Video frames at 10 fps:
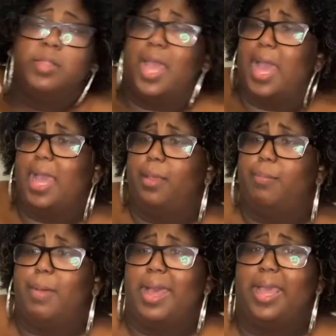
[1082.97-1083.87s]
I
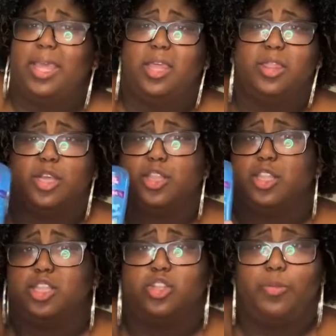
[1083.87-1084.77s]
buy either the
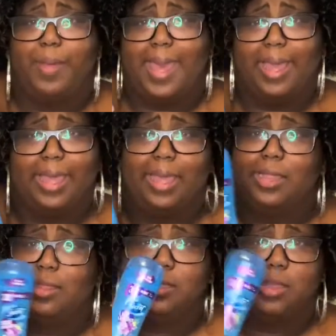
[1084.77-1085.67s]
2-pack and
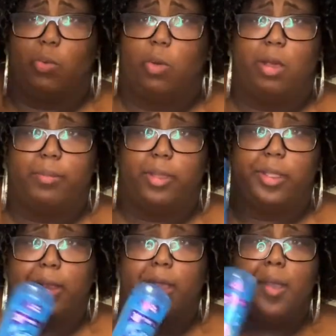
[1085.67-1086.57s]
get these at
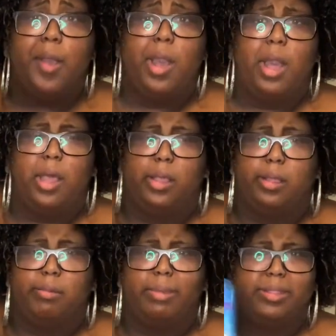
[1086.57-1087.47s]
Walmart.
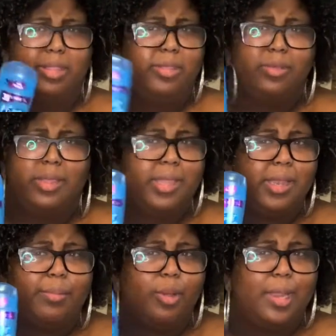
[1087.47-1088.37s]
I think you can get
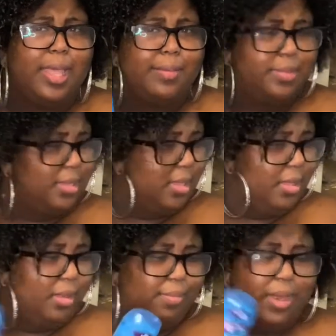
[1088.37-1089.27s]
them on
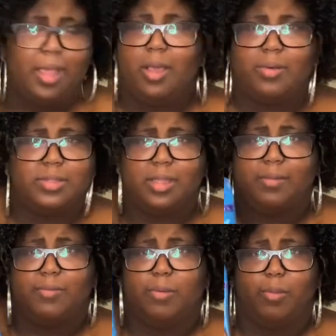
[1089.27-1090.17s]
Amazon, but I always get
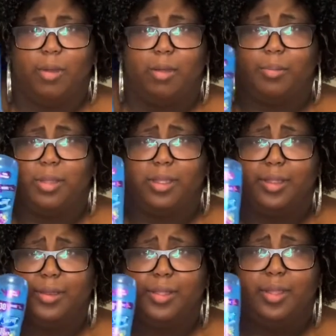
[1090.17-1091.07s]
them from
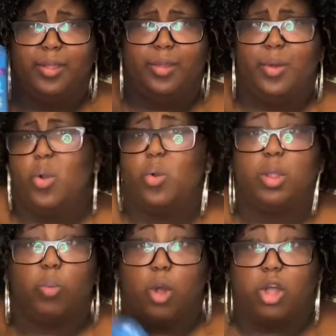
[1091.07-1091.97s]
Walmart
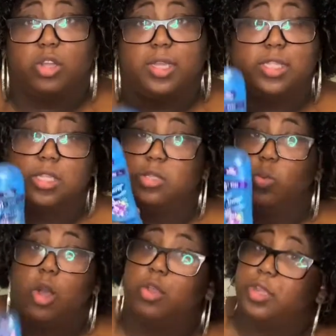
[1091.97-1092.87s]
or Walgreens, because
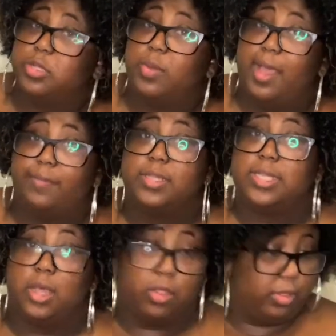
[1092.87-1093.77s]
Walgreens will have a
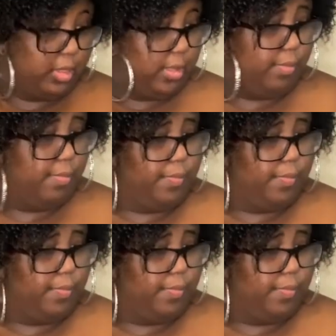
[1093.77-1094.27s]
sale on them.